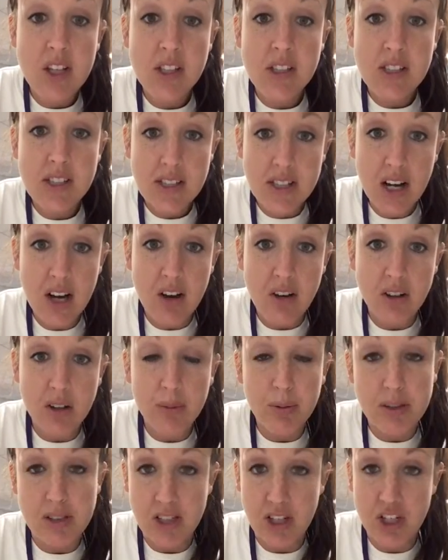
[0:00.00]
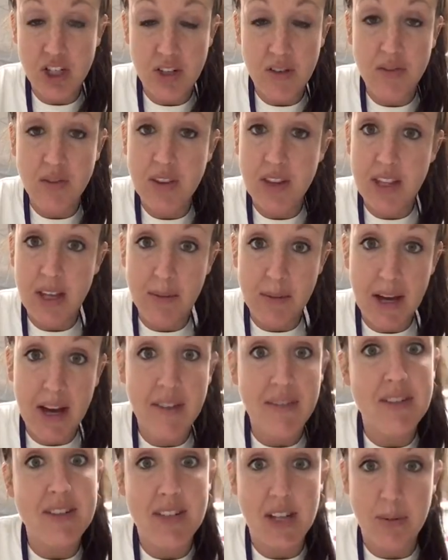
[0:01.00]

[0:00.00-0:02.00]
So, the percentage of them that have